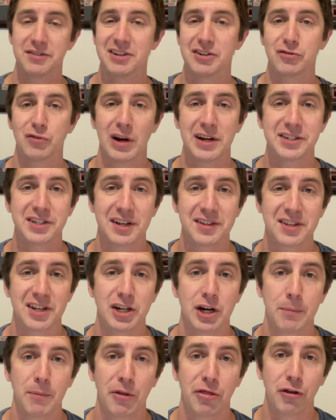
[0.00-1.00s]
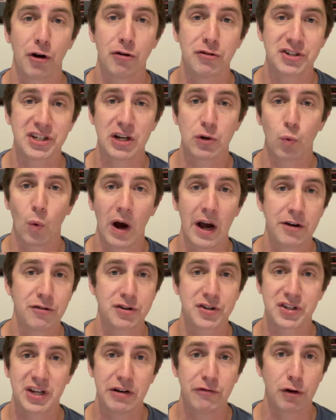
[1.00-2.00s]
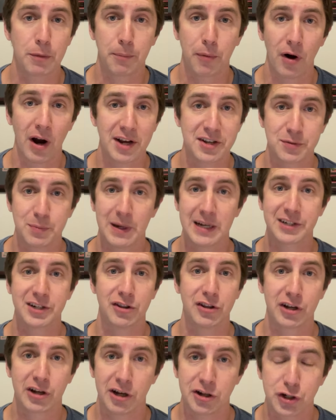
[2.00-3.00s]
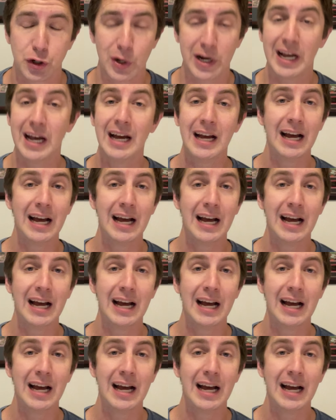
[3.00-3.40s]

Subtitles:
He's ranked as the number 13 wide receiver prospect in the country.